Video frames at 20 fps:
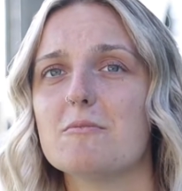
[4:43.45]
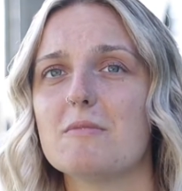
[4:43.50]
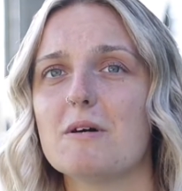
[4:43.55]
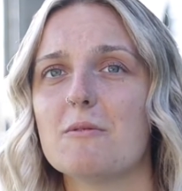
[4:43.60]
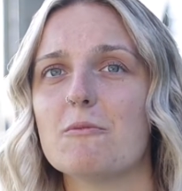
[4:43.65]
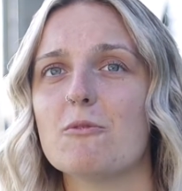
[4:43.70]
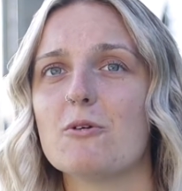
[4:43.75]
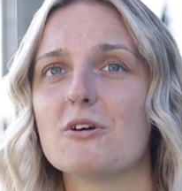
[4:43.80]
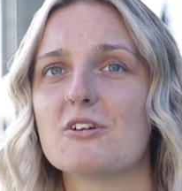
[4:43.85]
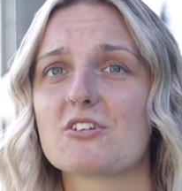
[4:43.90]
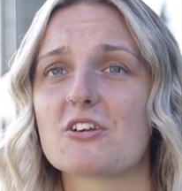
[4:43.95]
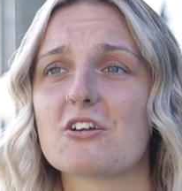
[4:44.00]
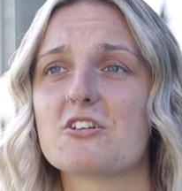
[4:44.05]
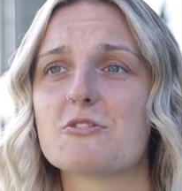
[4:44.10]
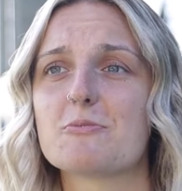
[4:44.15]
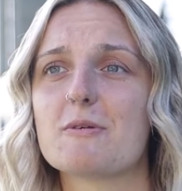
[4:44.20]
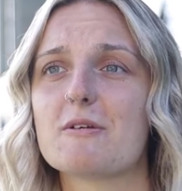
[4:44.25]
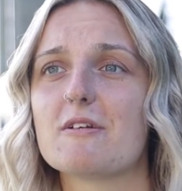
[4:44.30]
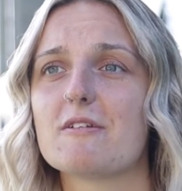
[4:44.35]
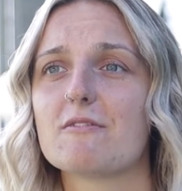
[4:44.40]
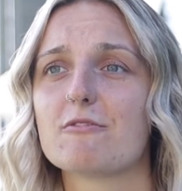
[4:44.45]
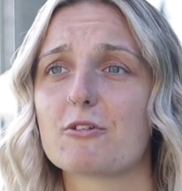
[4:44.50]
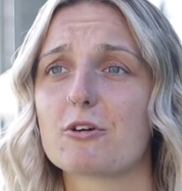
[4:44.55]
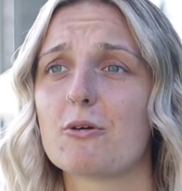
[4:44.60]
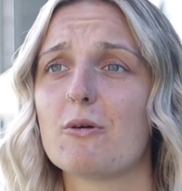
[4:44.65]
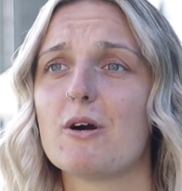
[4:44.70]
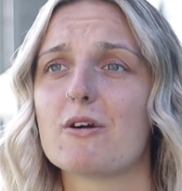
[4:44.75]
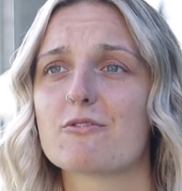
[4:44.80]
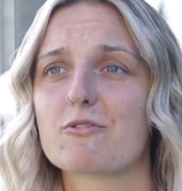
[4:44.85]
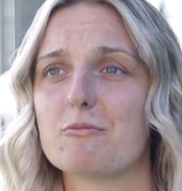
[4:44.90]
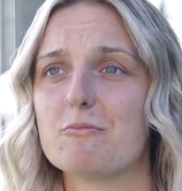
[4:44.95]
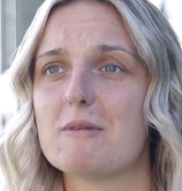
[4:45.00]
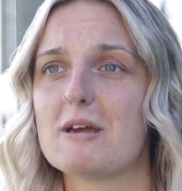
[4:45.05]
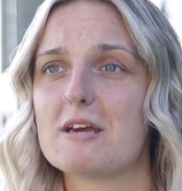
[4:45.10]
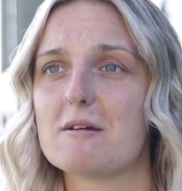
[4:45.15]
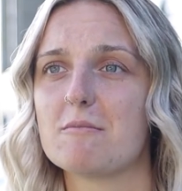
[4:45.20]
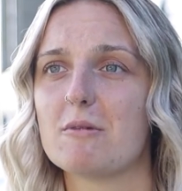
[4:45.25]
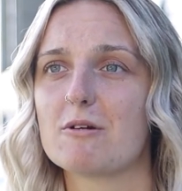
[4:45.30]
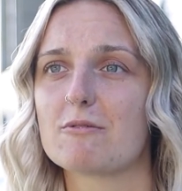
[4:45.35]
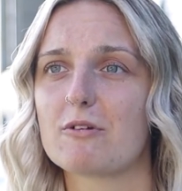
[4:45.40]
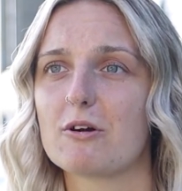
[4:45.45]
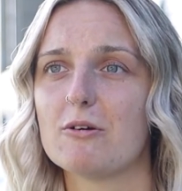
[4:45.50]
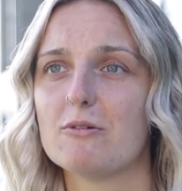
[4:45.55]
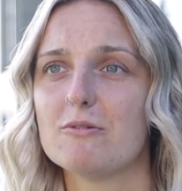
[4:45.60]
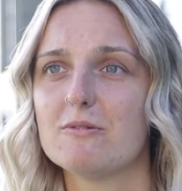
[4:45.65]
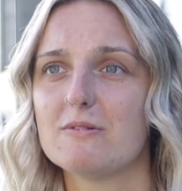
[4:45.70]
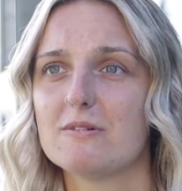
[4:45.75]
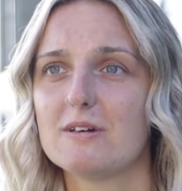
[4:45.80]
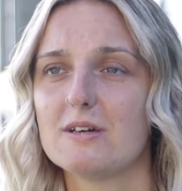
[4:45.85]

and what is going to be required from me in my role.